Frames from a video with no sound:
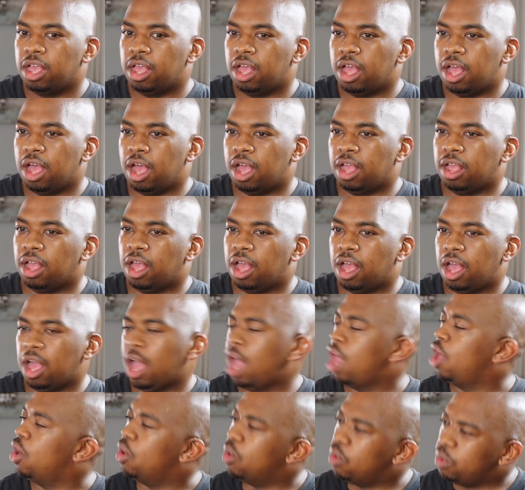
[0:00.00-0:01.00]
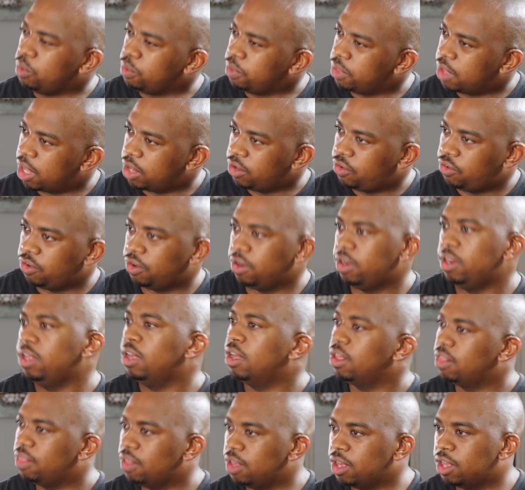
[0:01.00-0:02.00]
I own that journey. I
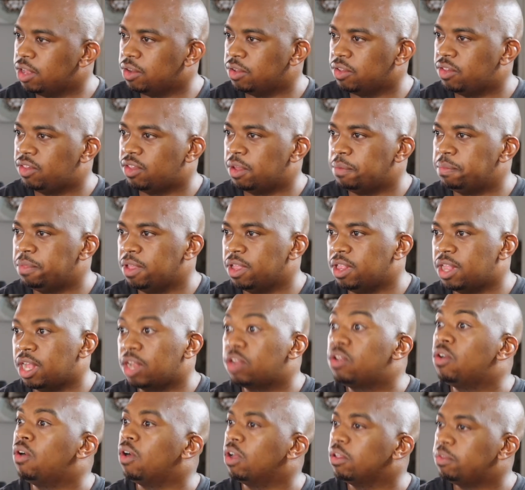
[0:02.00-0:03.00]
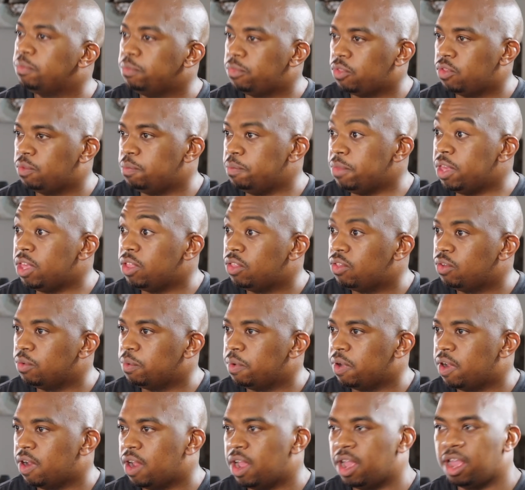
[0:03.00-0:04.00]
think it was something that got me to
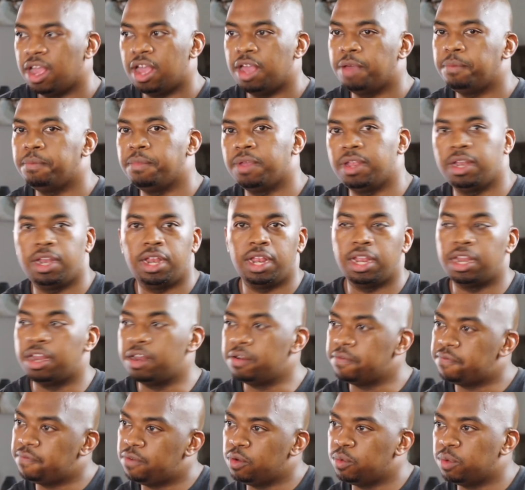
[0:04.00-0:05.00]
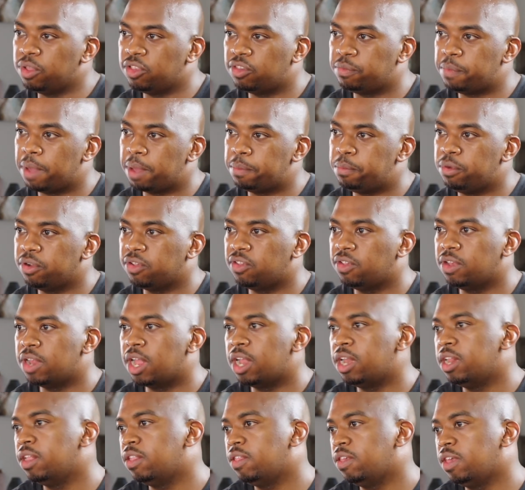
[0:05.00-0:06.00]
where I am. It influenced my
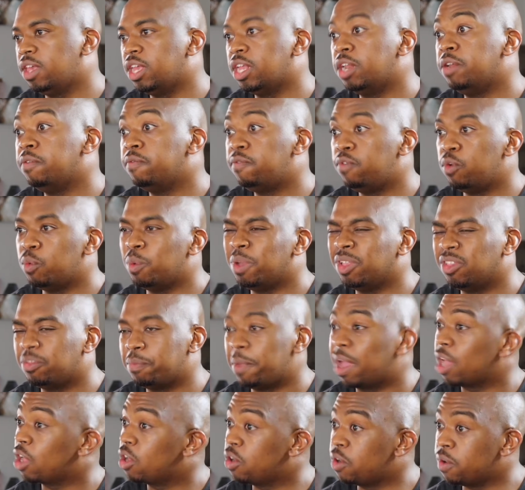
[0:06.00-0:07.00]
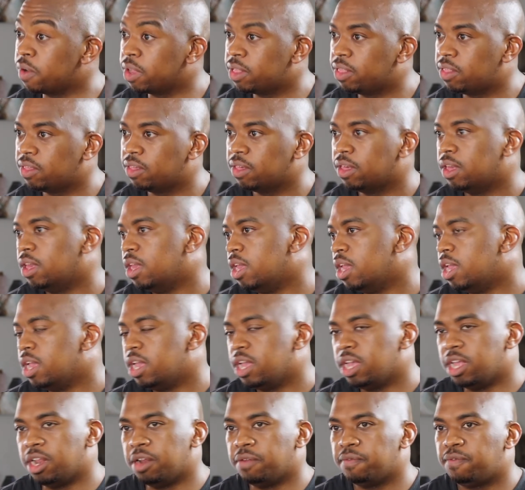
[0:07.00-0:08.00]
personality. It influenced my grit.
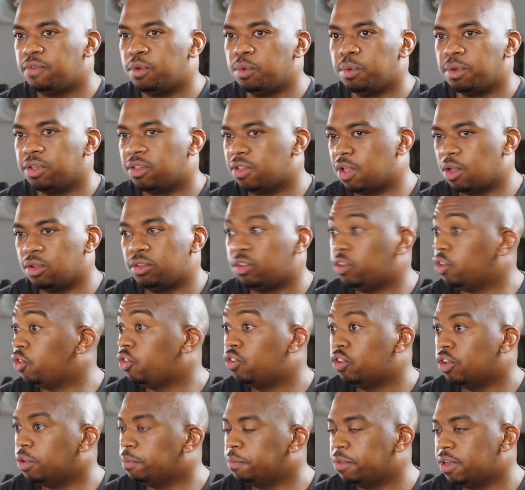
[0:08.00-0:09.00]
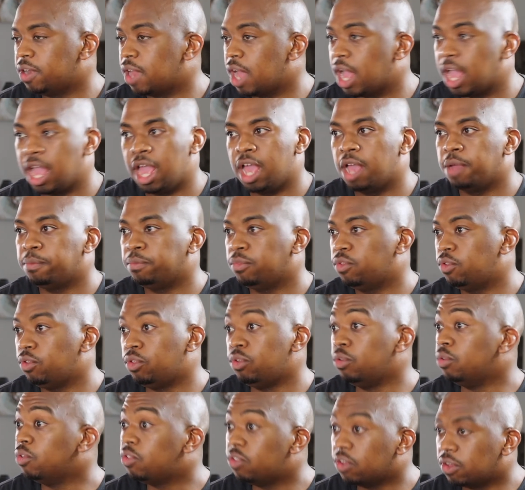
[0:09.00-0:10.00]
It influenced how determined I am to do
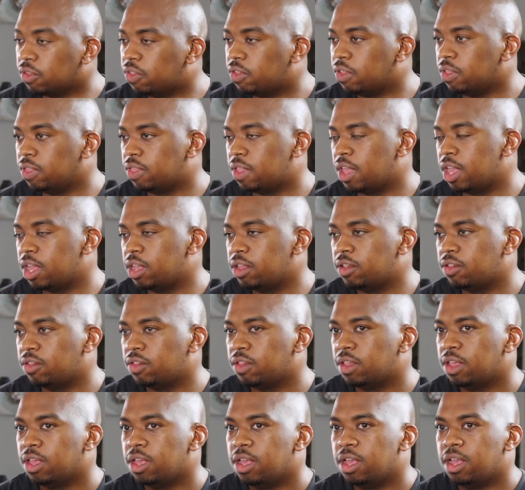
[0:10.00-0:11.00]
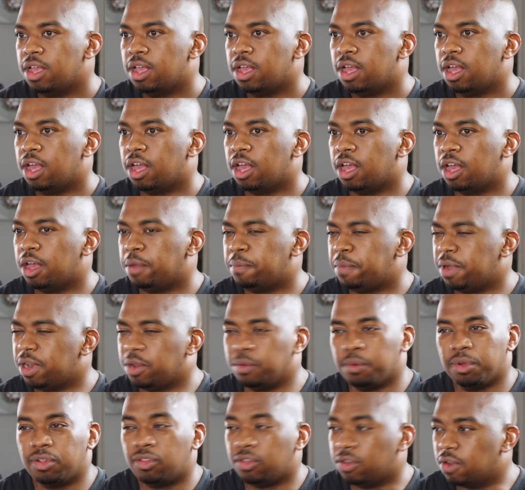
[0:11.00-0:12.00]
certain things. But it
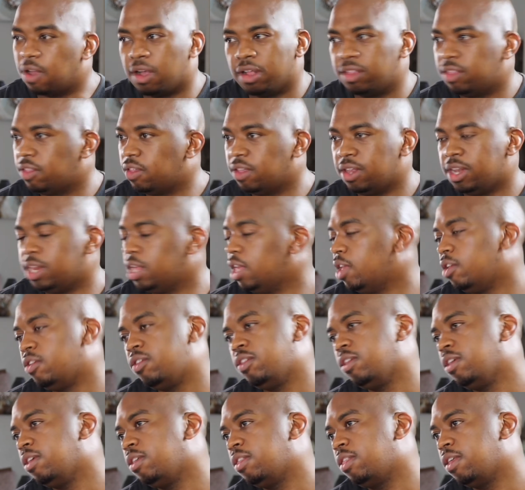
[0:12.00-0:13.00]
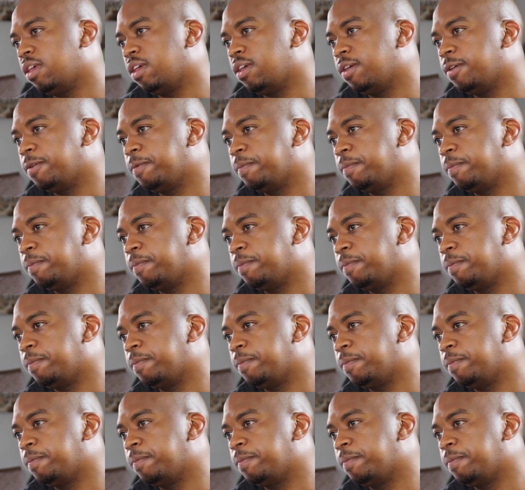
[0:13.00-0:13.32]
was not an easy thing.